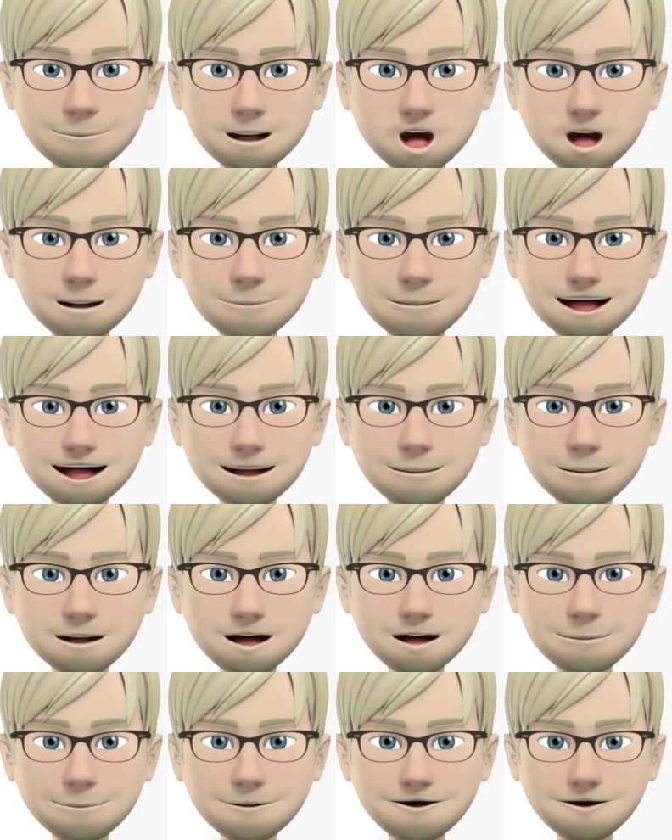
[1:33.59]
The other
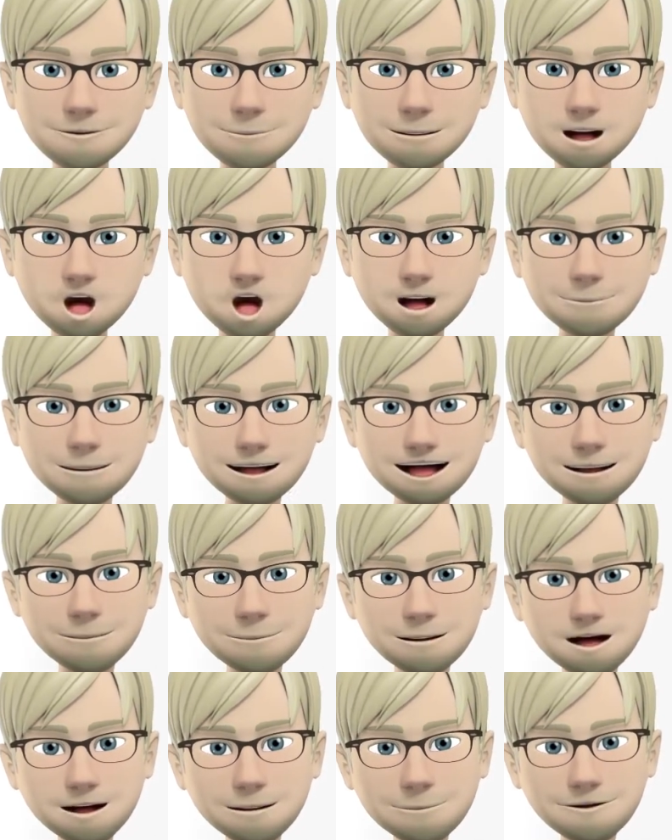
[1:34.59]
essential part of an
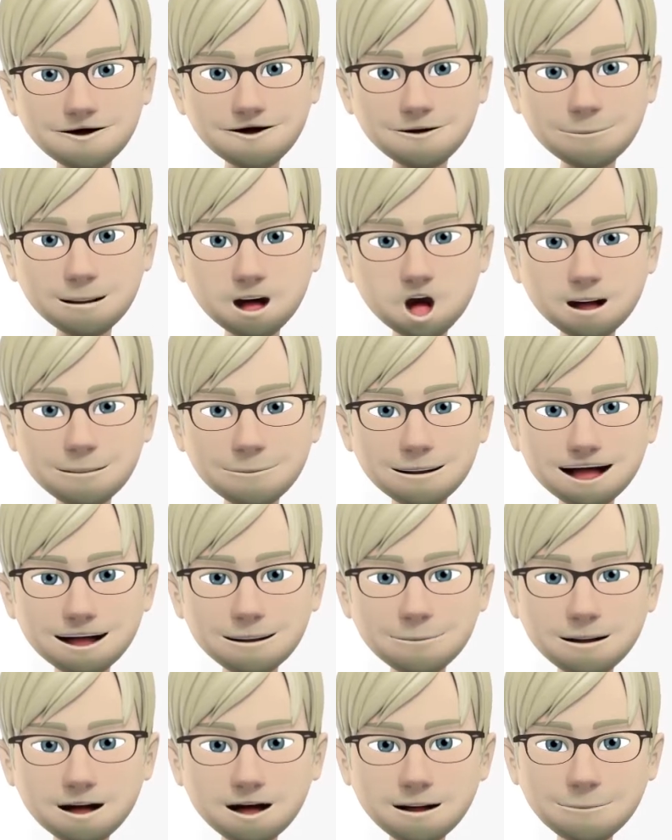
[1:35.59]
electric
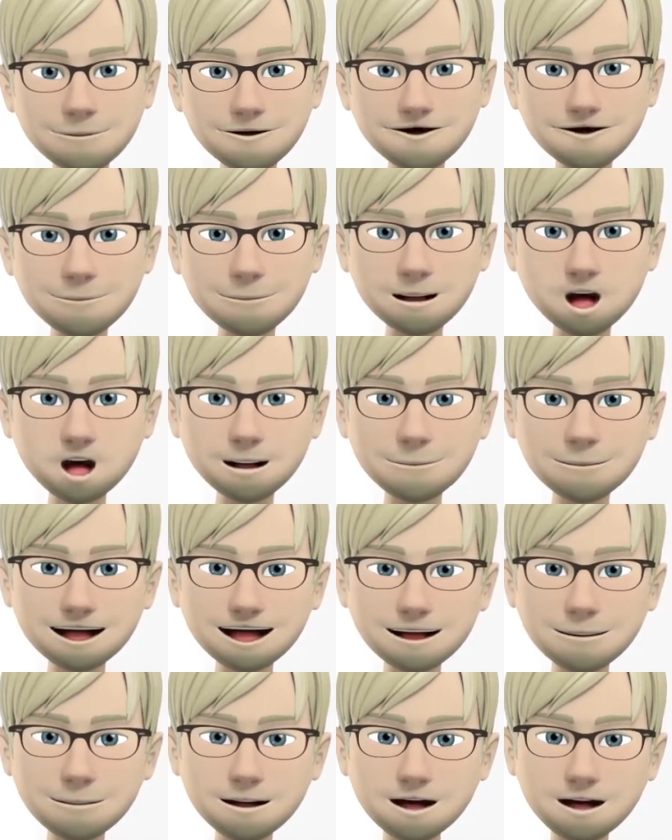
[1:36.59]
generator, alongside
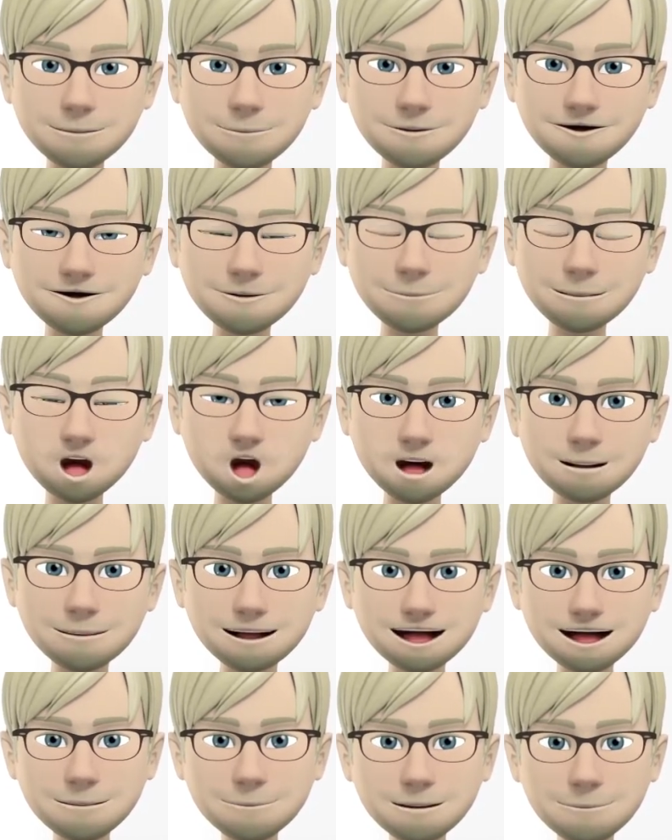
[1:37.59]
the engine, is the
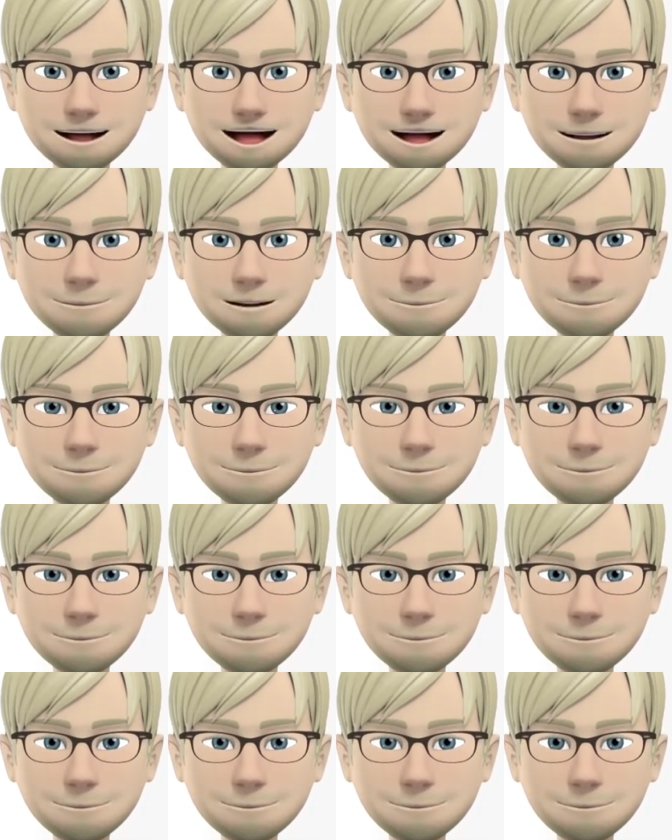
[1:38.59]
alternator.